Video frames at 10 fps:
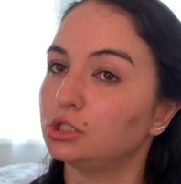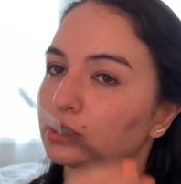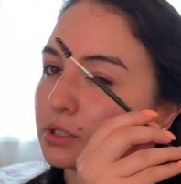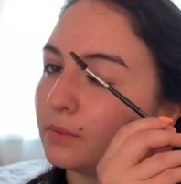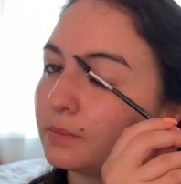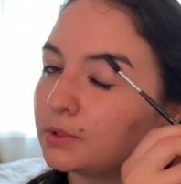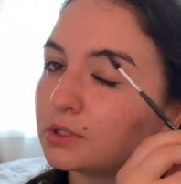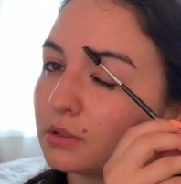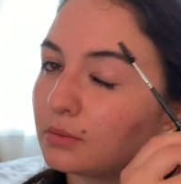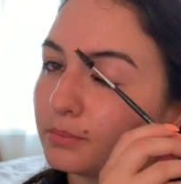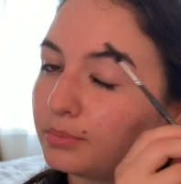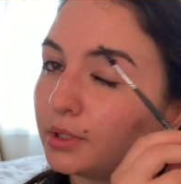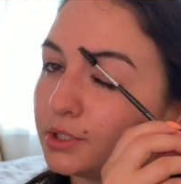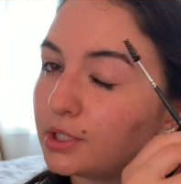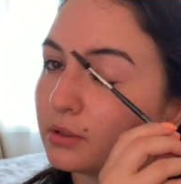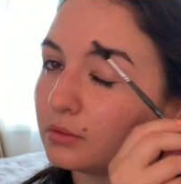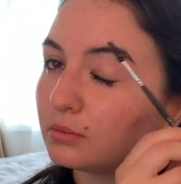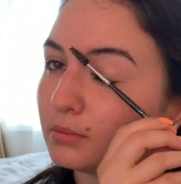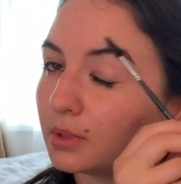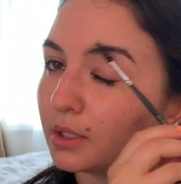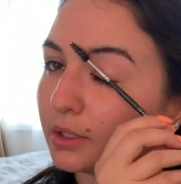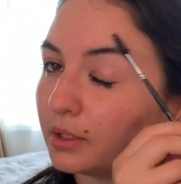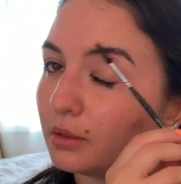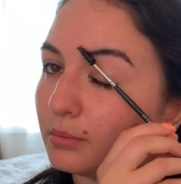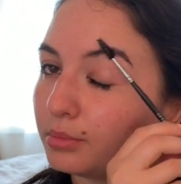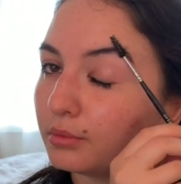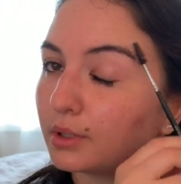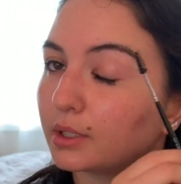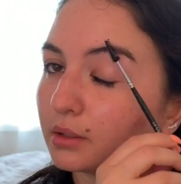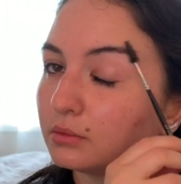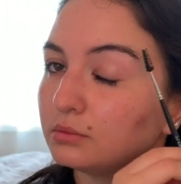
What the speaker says: So I'm just gonna brush out my brow.